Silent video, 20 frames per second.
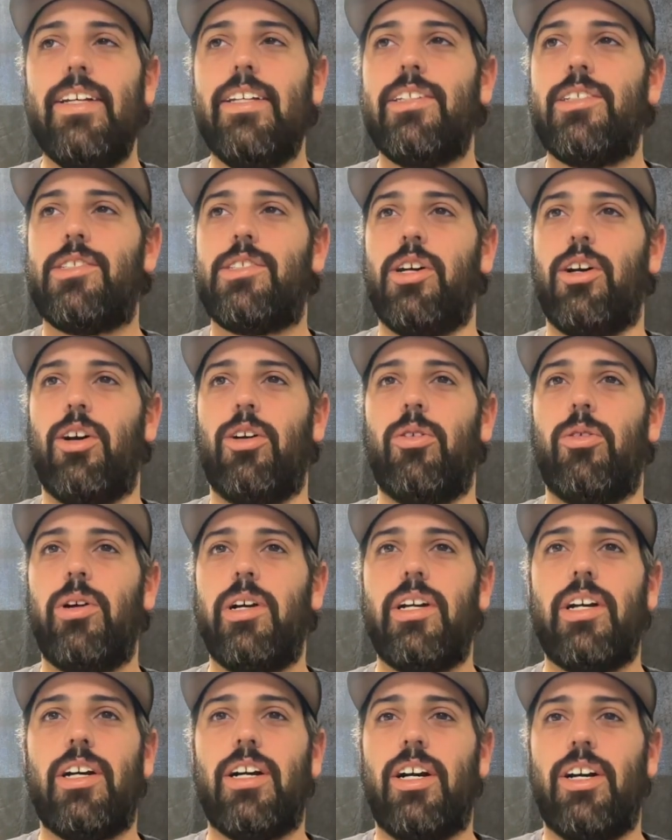So
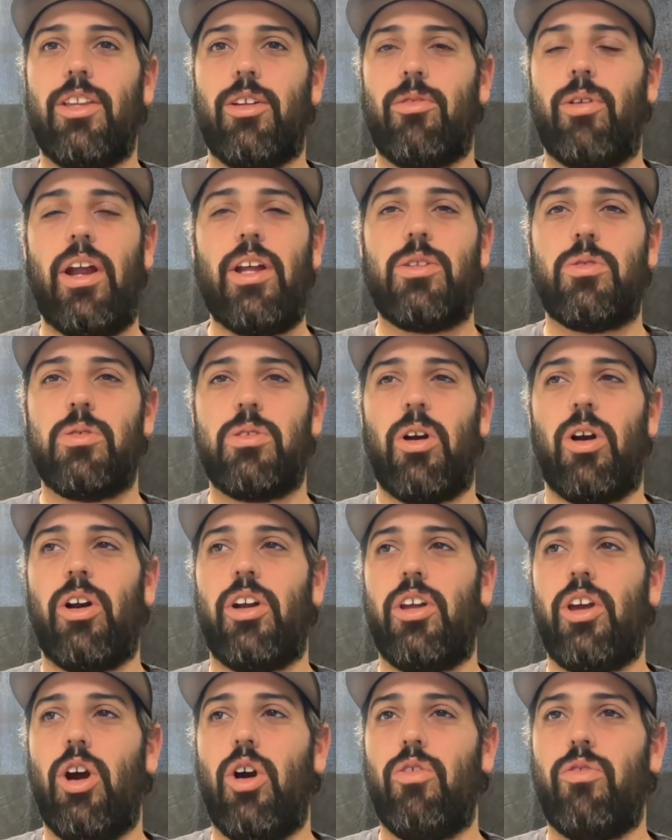the race was
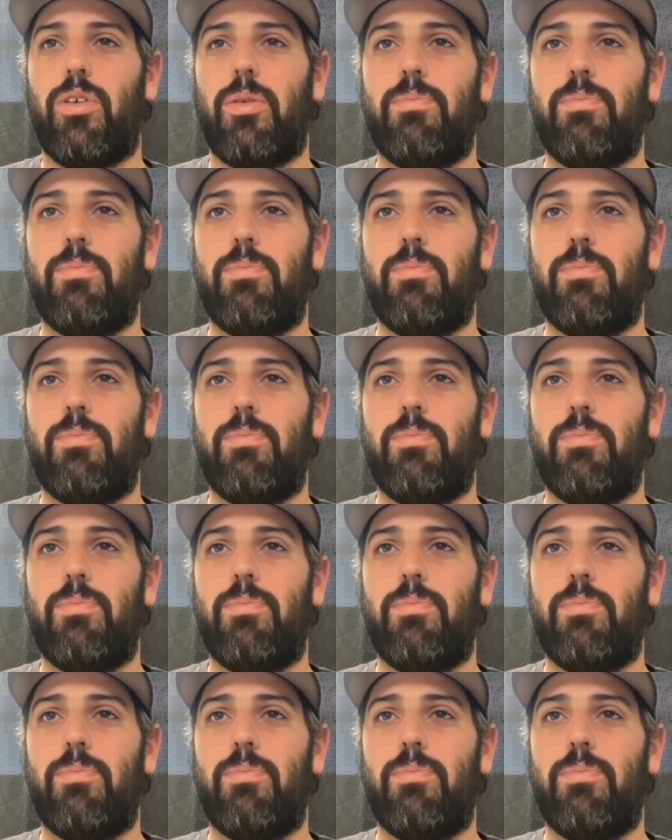already over.